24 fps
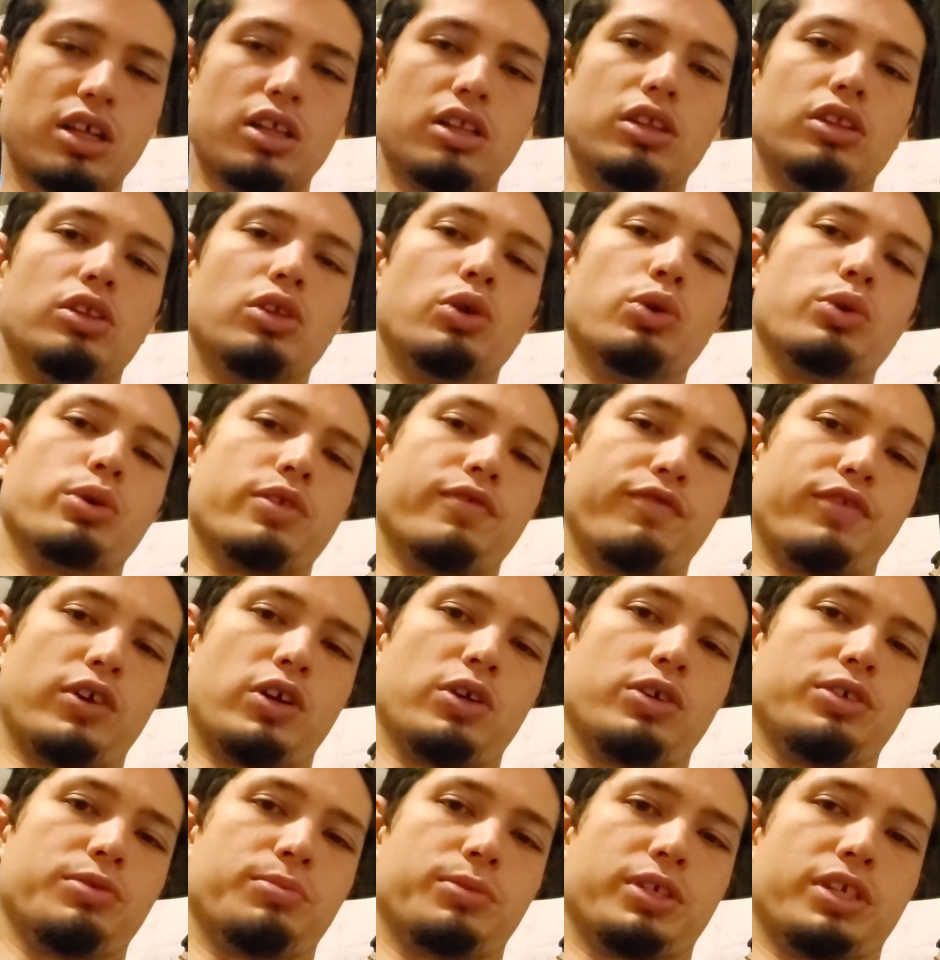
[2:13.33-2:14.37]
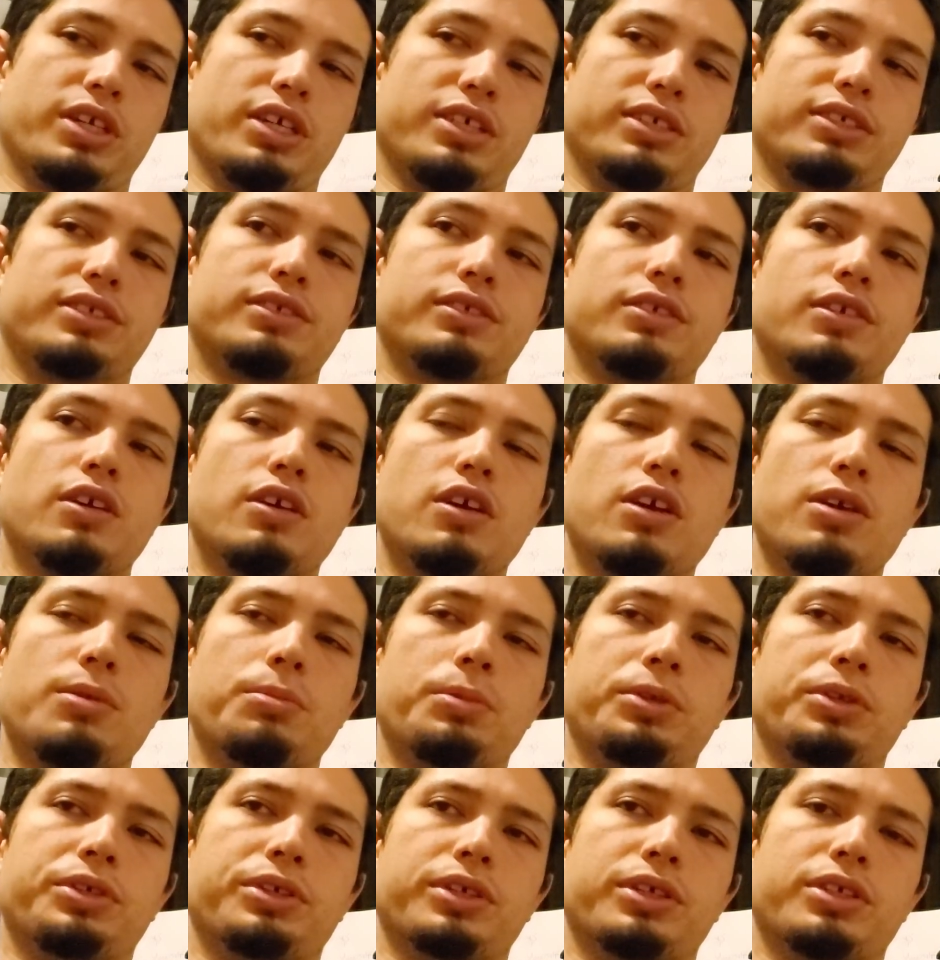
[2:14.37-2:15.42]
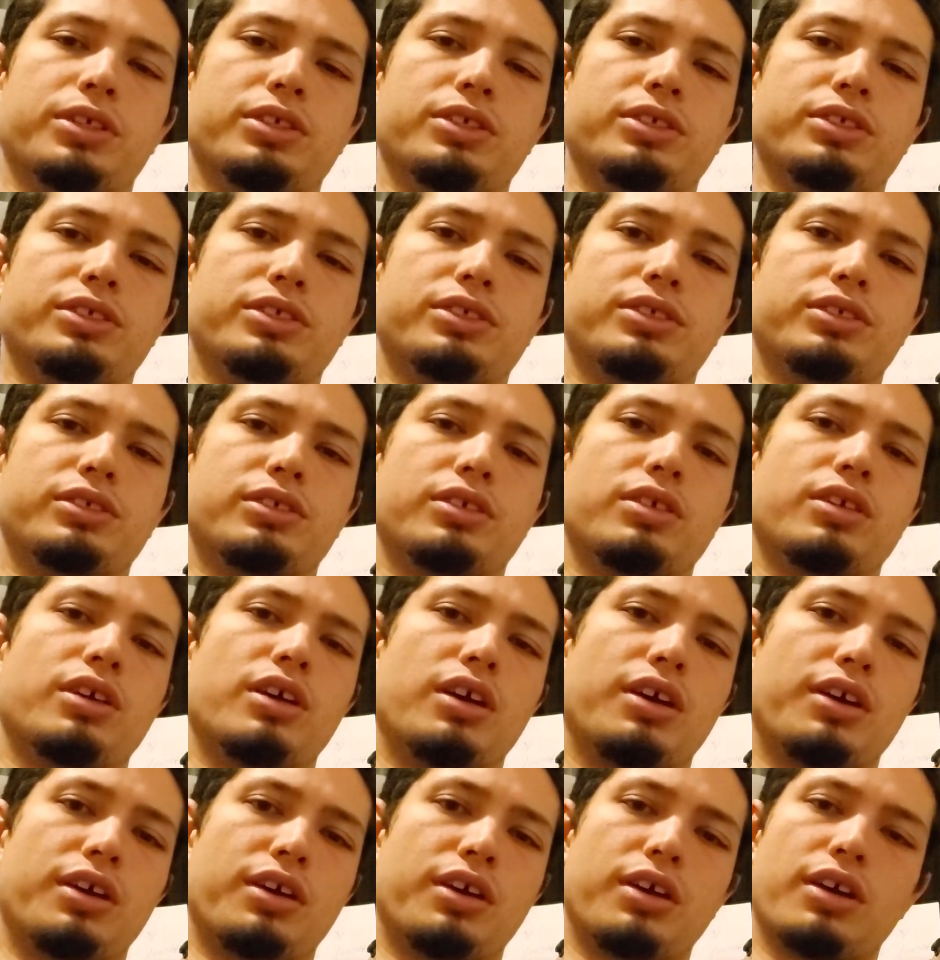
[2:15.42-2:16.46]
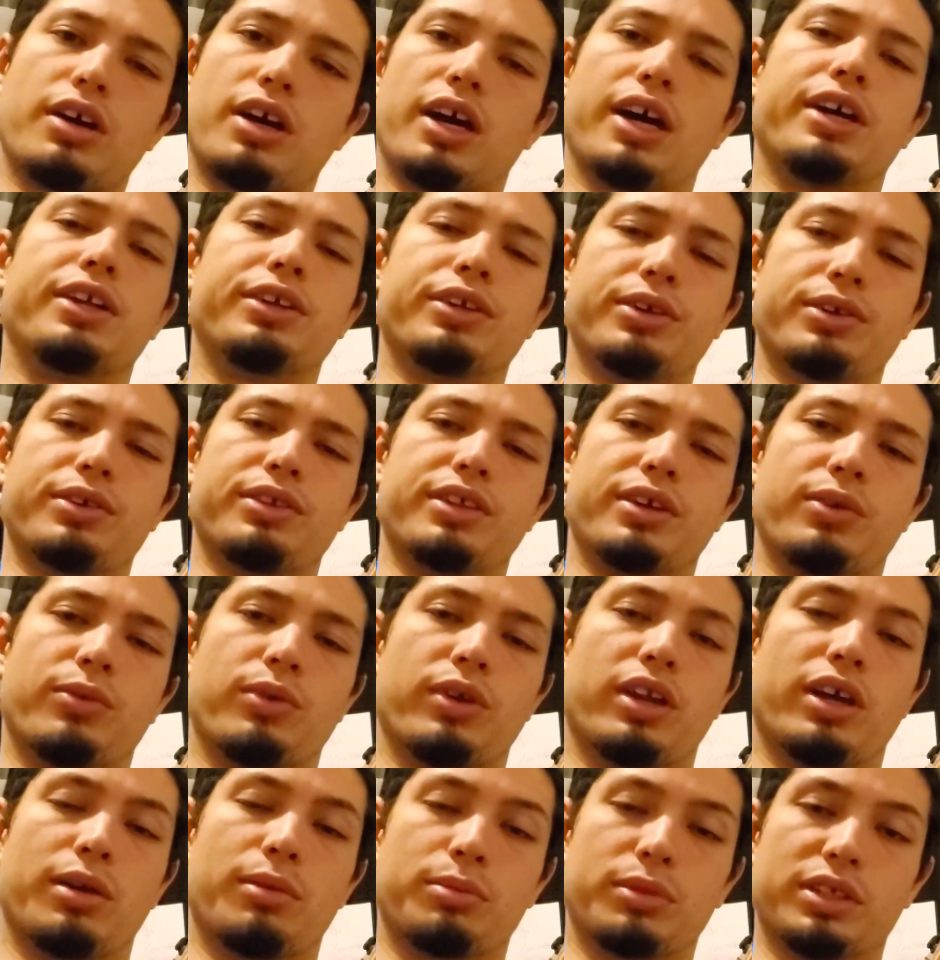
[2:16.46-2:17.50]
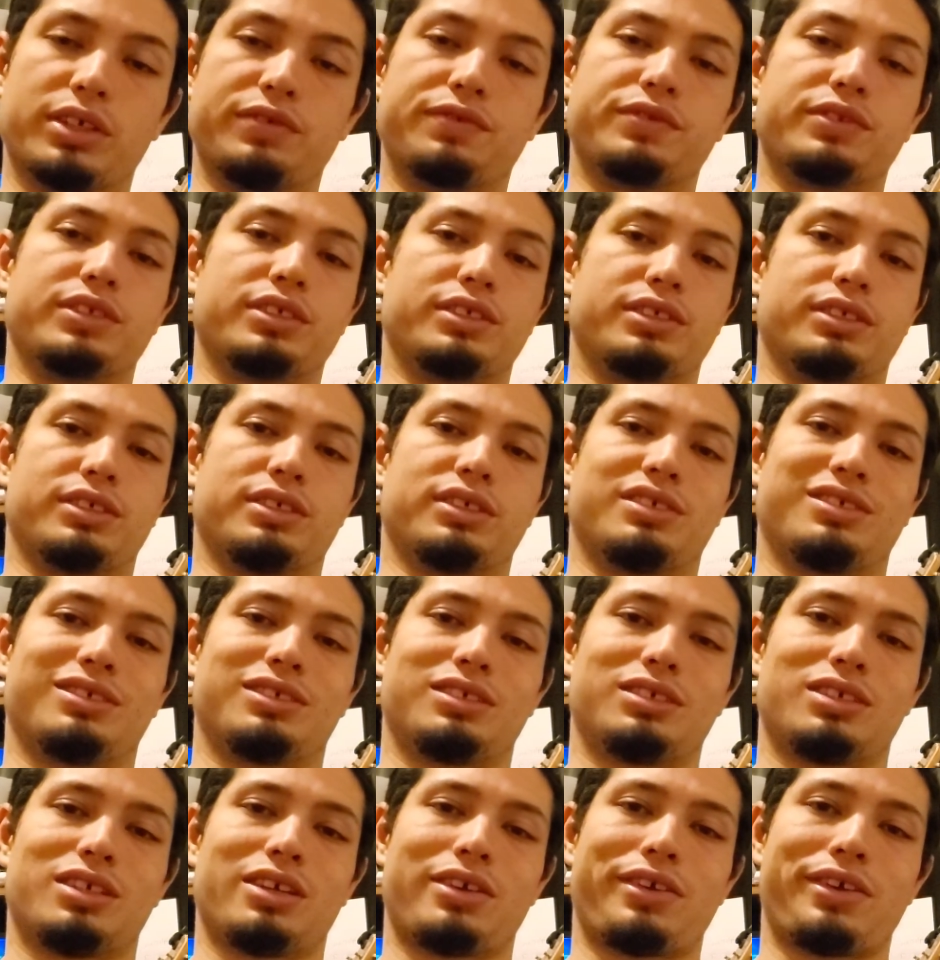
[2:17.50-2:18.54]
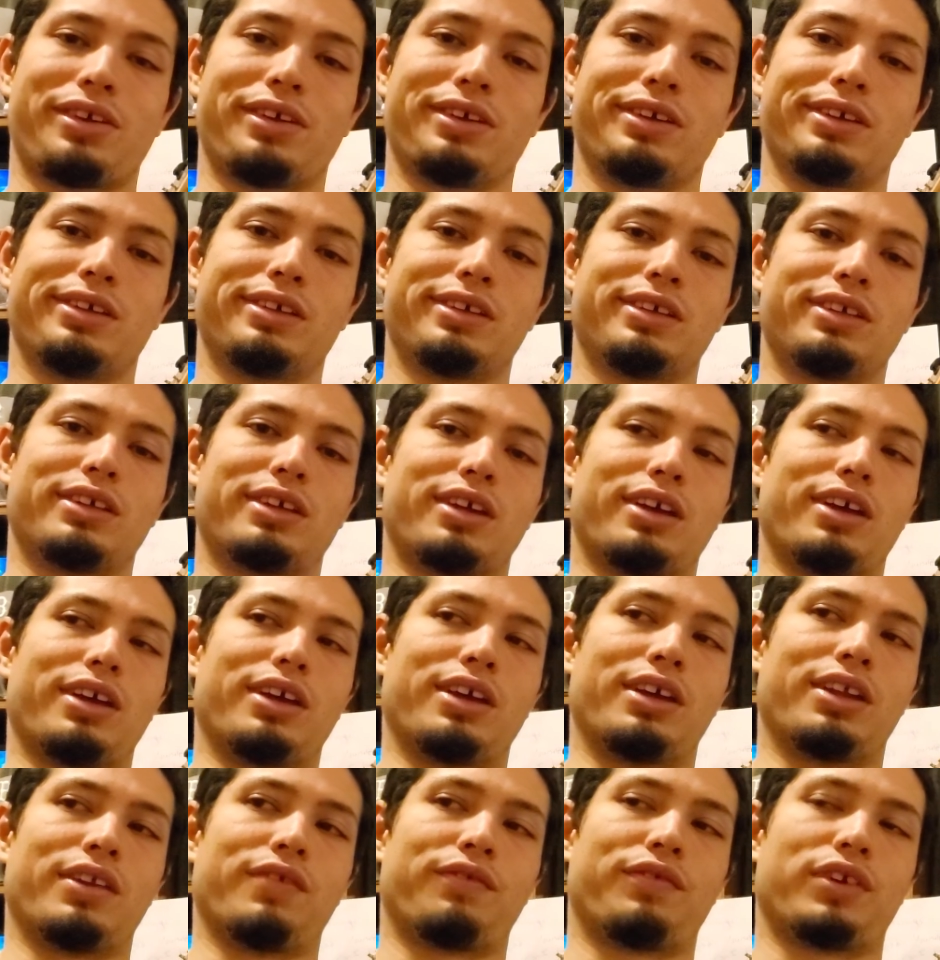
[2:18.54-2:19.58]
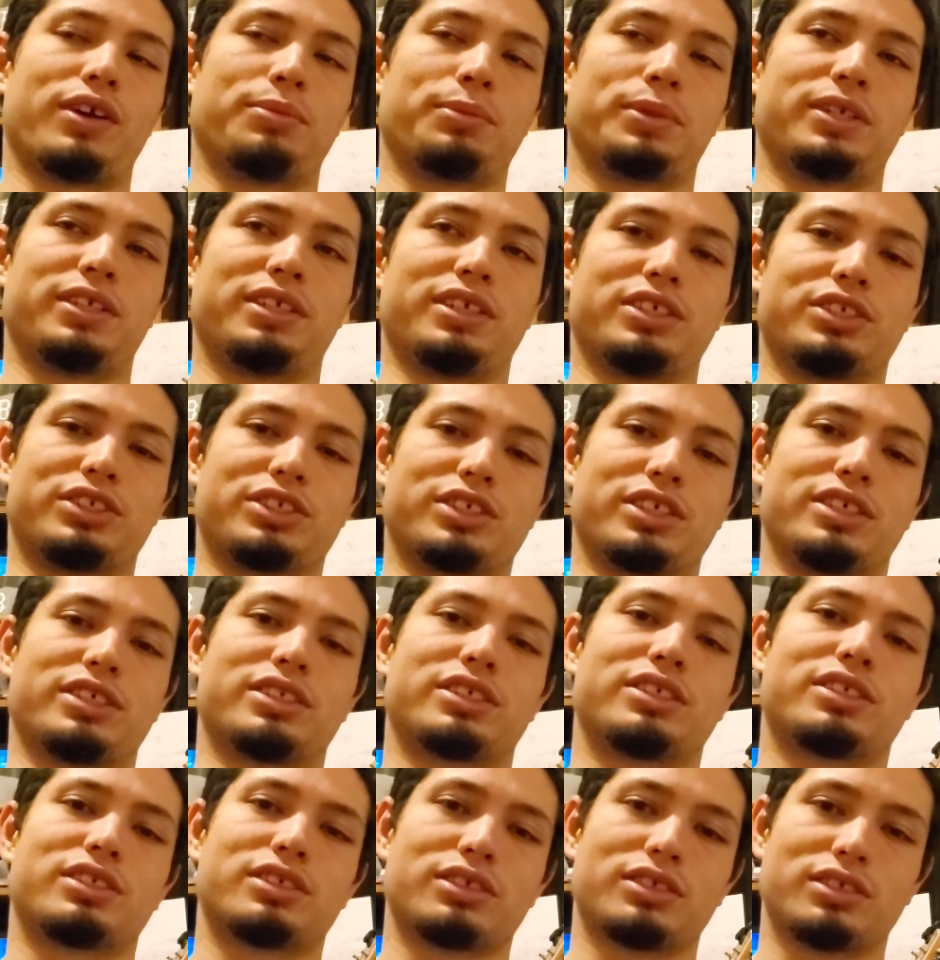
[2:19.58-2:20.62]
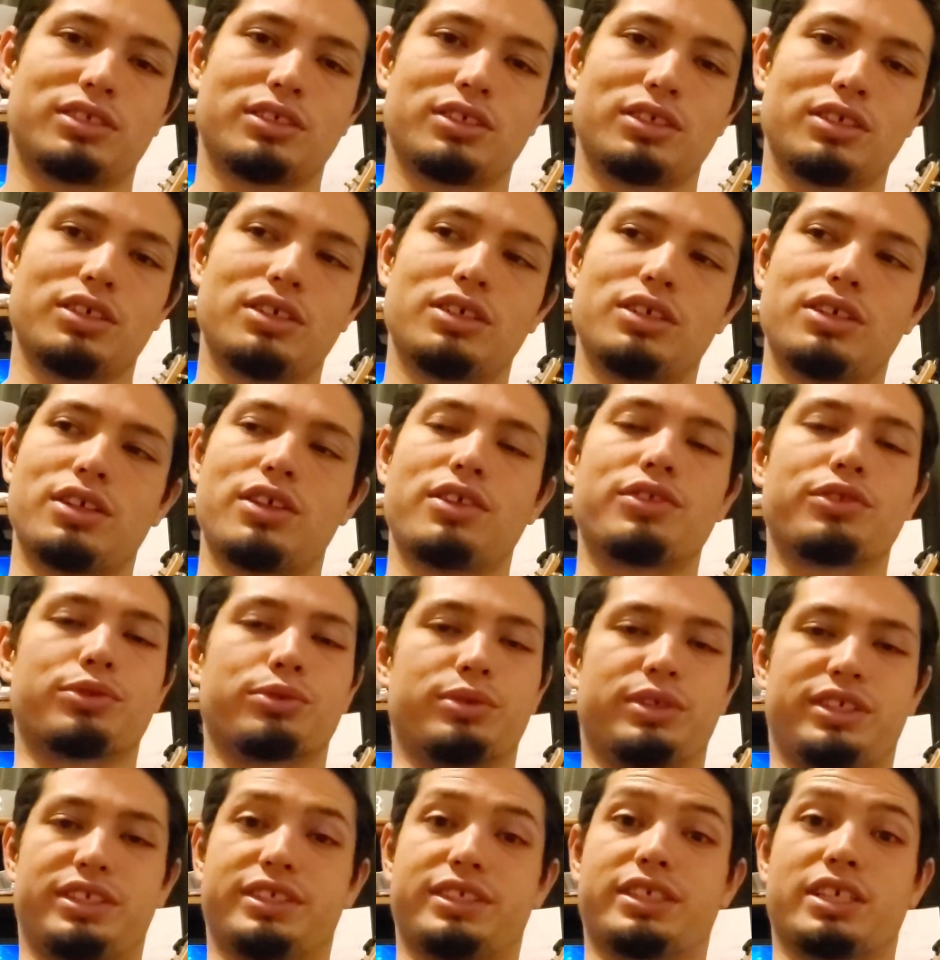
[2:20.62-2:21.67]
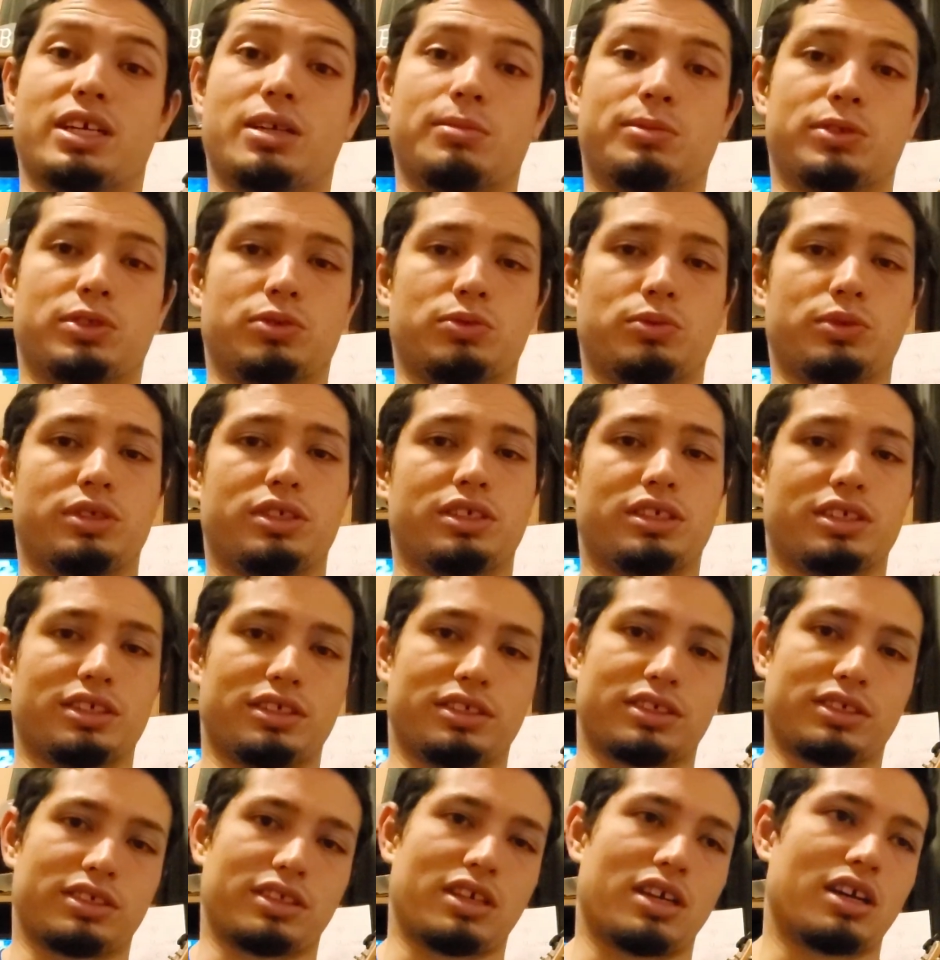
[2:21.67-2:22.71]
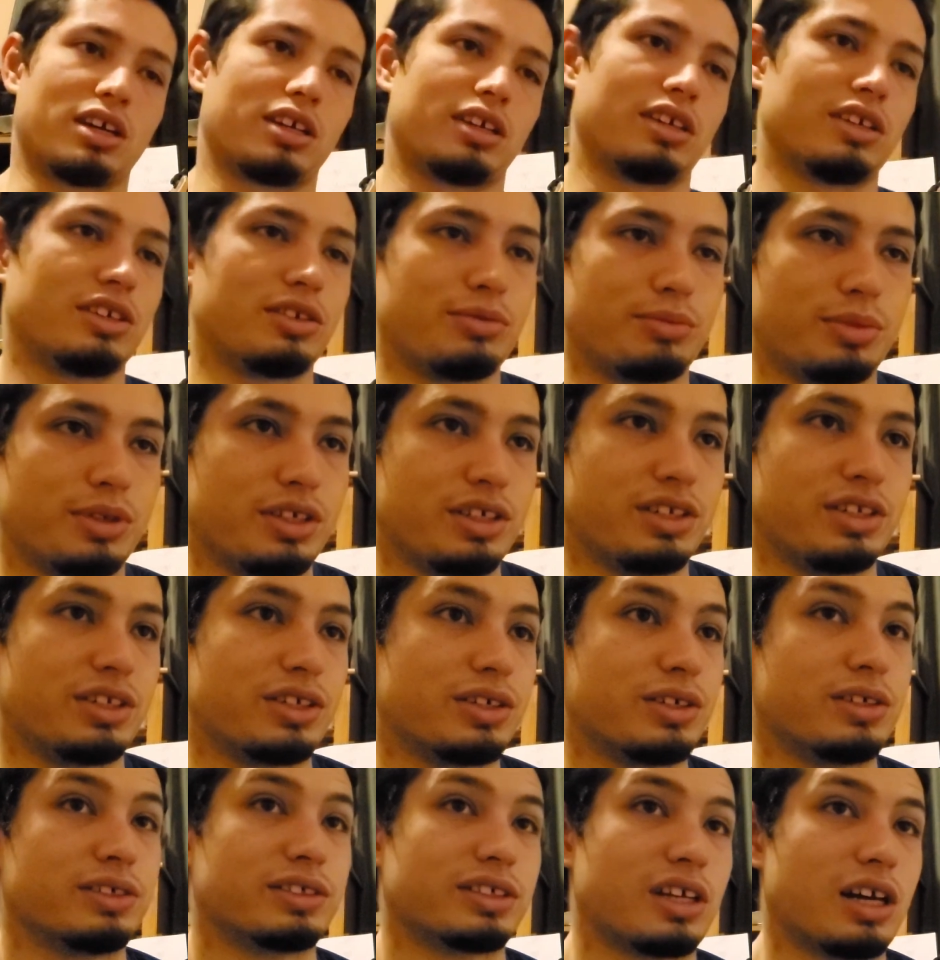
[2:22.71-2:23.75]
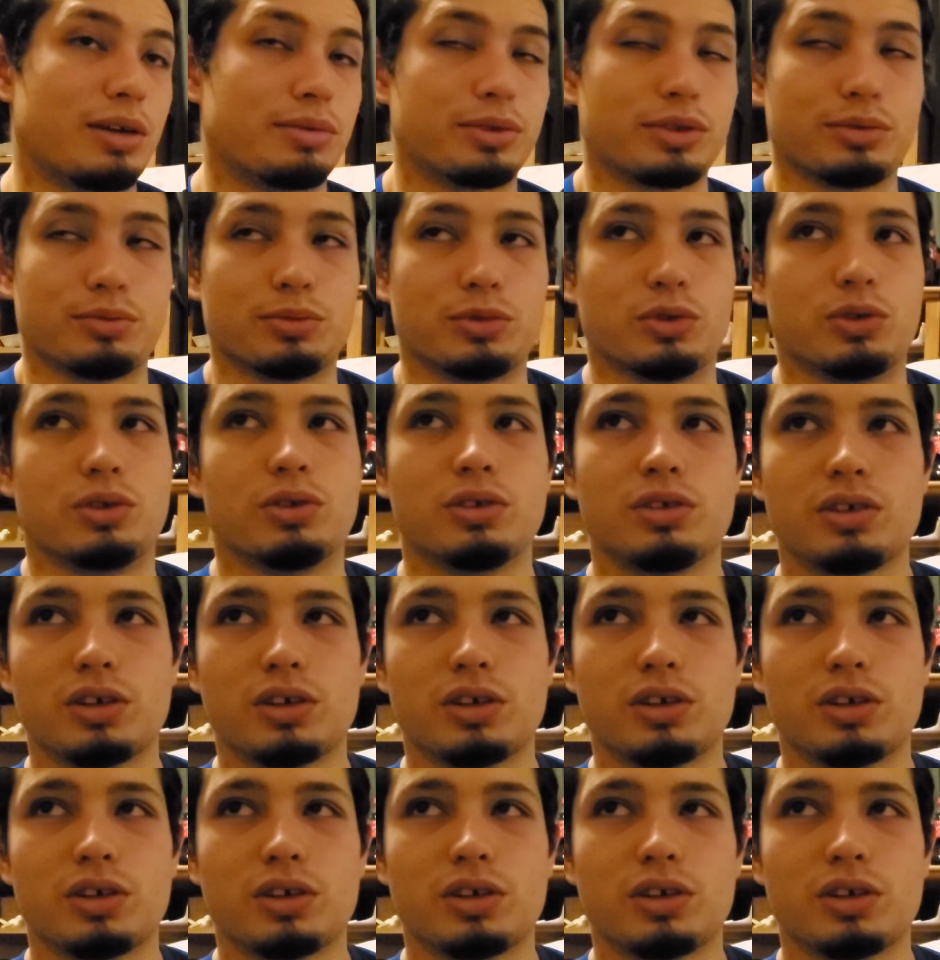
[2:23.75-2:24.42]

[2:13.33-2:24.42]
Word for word: Lower the volume, guys, because I know that when I'm lifting and if I'm hitting chest 3 times a week, it's not going to be near as optimal.